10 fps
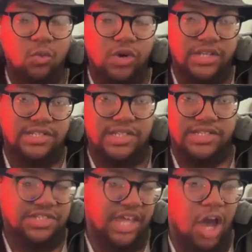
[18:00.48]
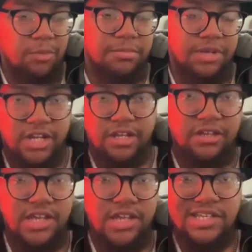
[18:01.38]
What is this album gonna
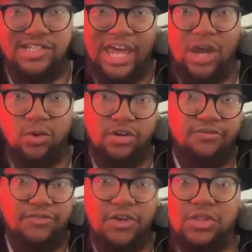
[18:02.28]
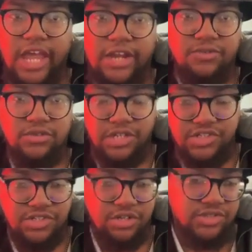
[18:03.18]
sound and feel like for
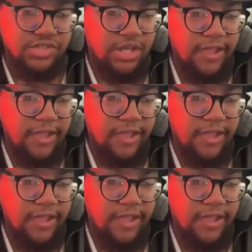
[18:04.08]
listeners?